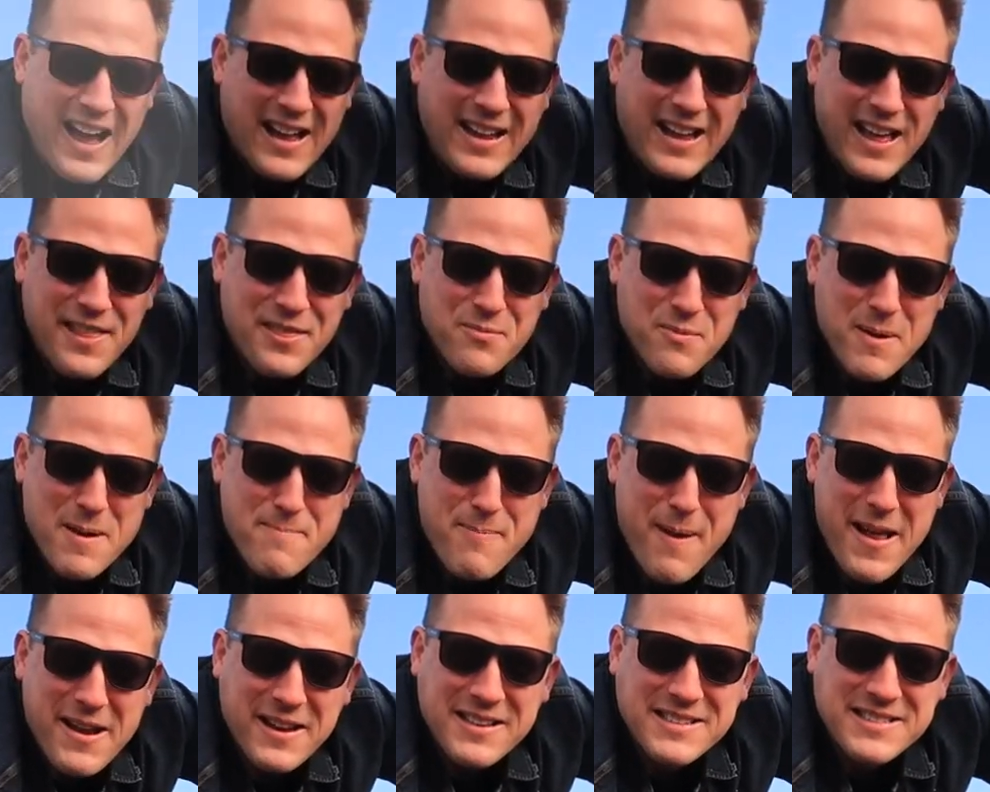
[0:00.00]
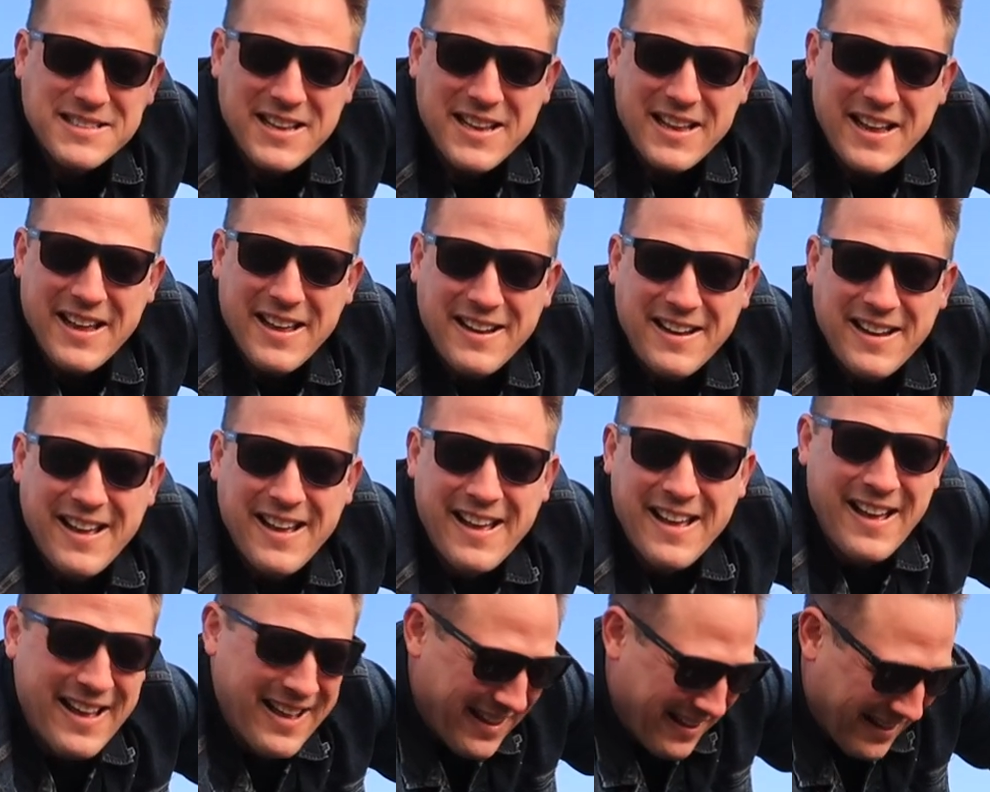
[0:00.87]
I got three pennies in,
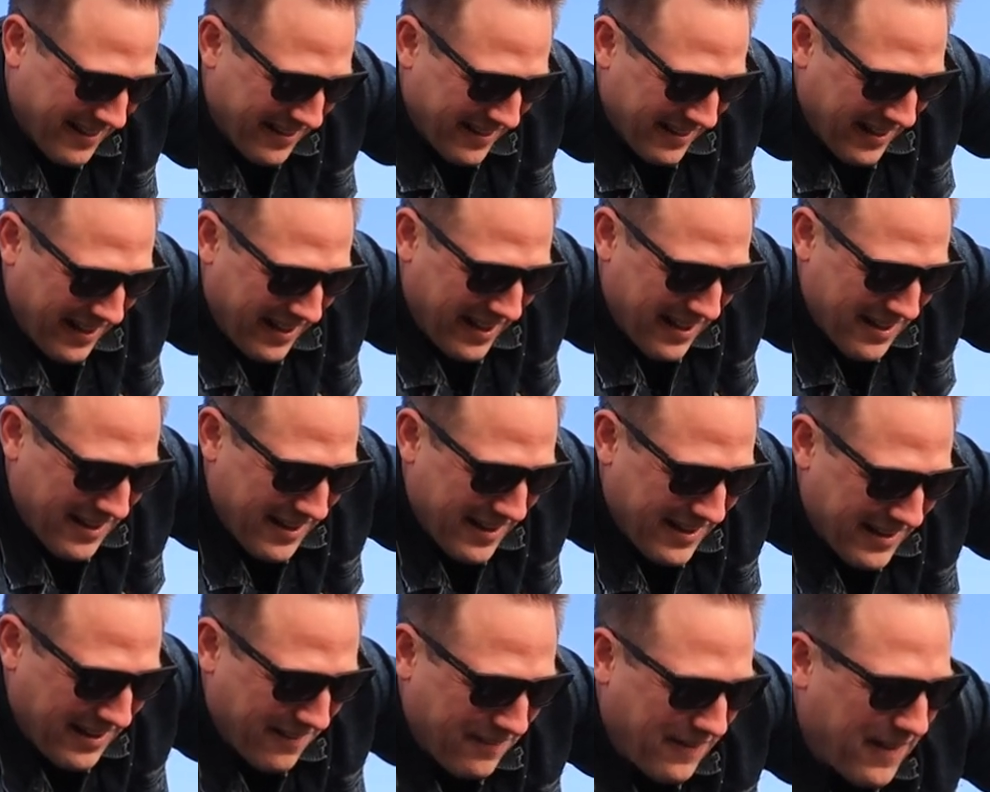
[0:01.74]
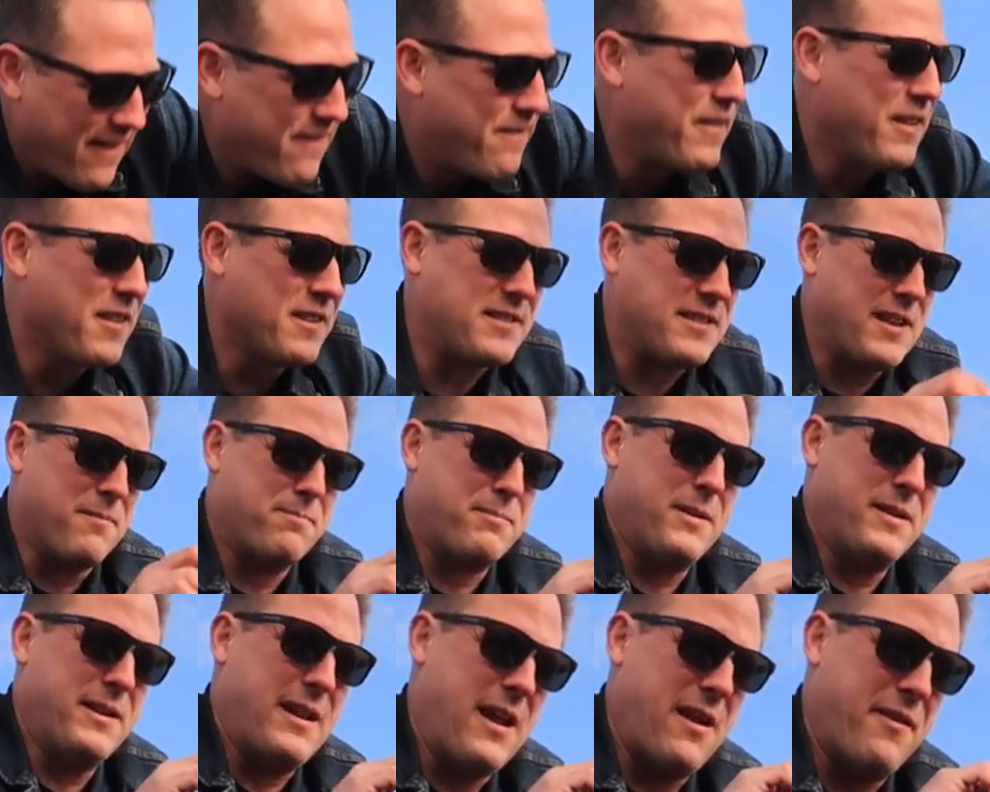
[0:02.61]
and I feel
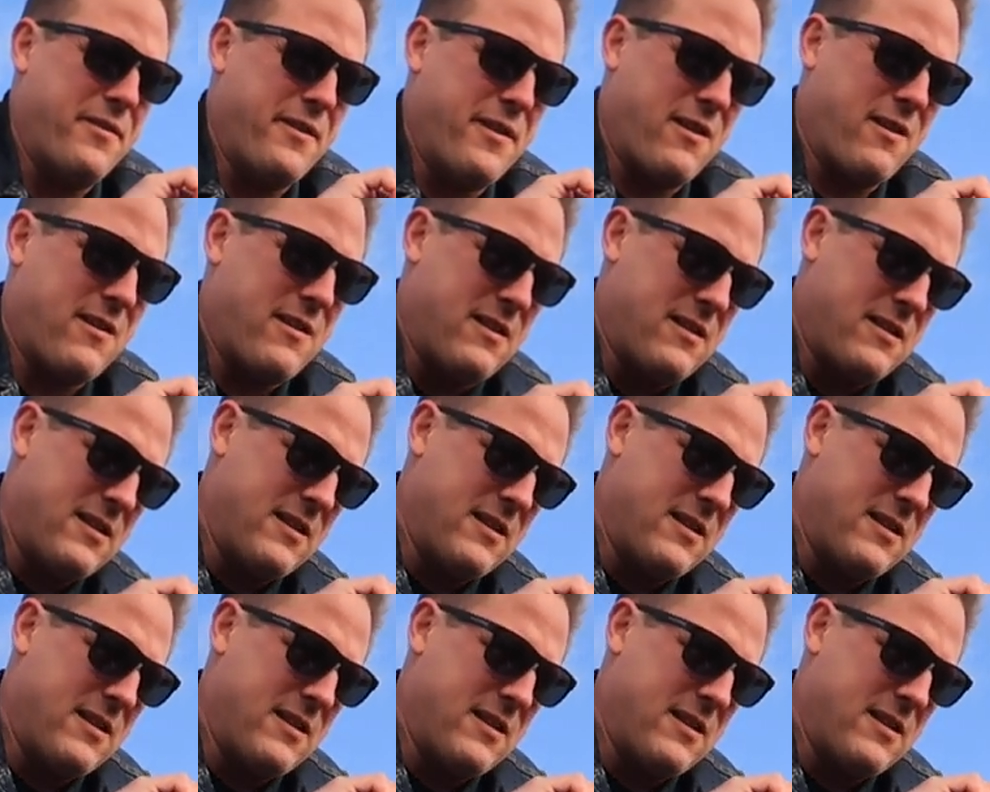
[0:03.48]
something down there.